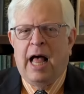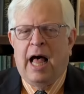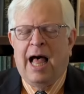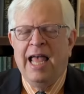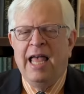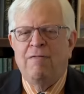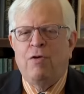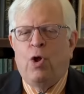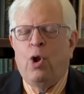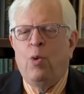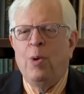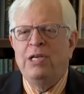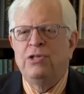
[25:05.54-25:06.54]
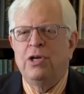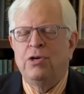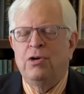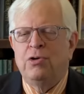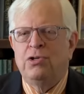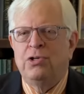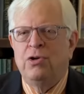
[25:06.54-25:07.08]
I have always
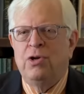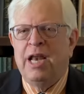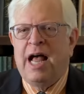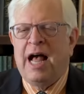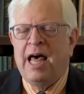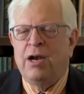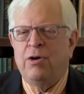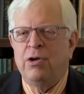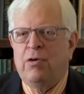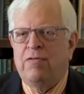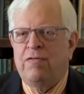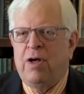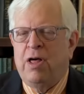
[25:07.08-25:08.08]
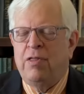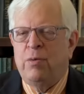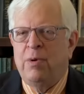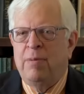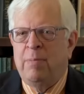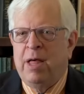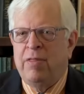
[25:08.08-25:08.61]
understood honor your father
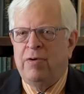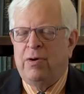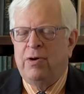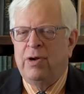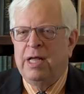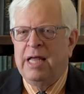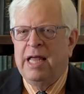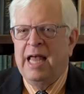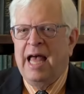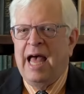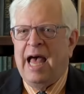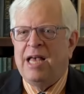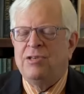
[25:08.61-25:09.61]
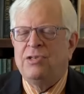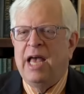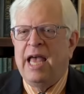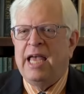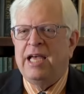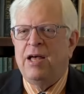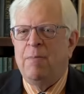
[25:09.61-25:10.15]
and mother as
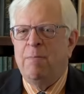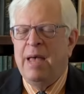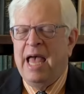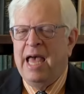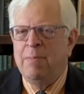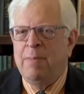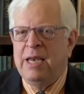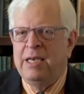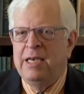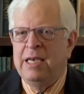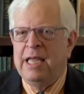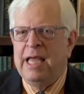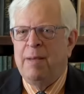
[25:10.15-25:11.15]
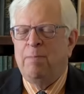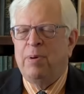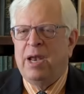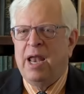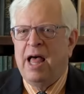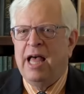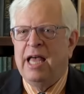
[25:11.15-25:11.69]
a commandment
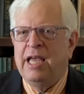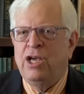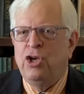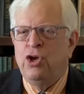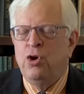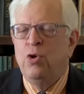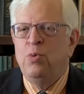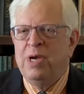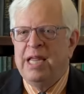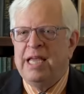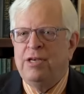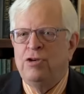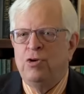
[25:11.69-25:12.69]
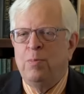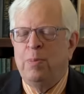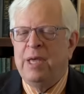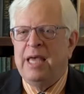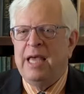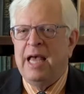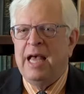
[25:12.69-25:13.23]
implying you need to
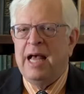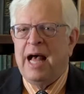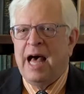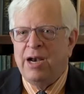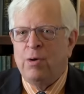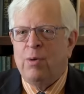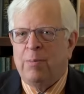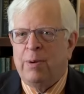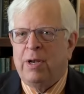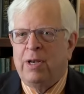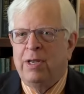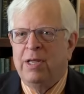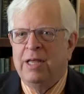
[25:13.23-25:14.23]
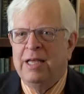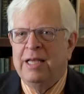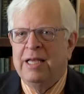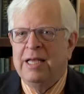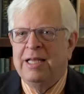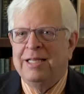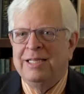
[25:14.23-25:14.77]
be honorable.
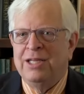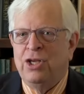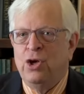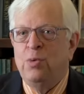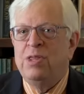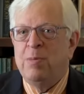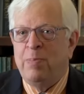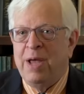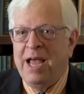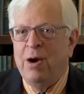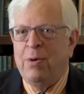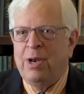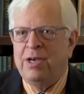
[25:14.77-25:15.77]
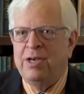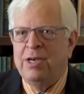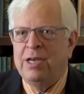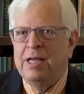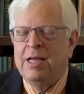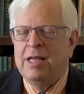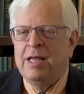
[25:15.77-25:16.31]
You, the parent,
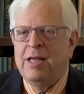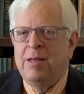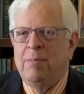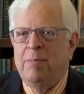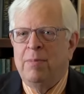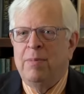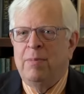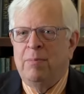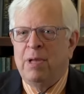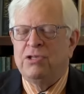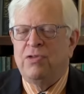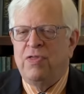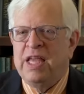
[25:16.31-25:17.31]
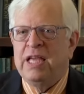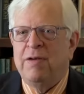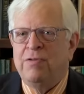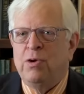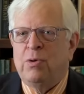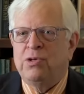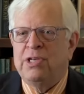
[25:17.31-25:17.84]
must think of
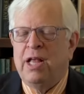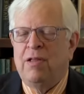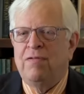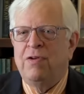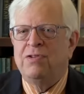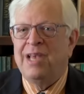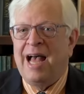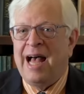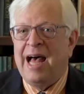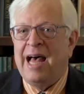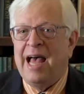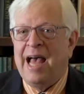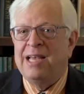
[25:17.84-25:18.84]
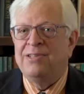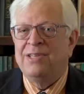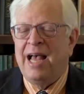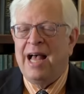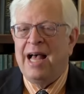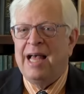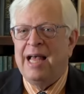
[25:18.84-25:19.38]
yourself as, uh, as
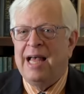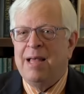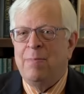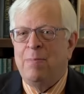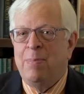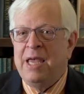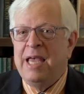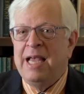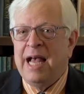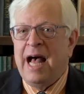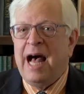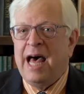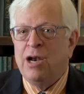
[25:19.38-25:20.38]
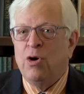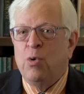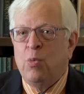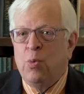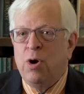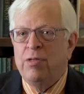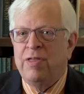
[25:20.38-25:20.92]
being honor
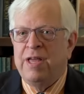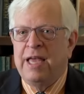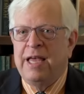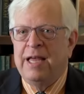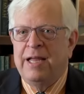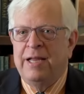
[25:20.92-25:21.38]
worthy.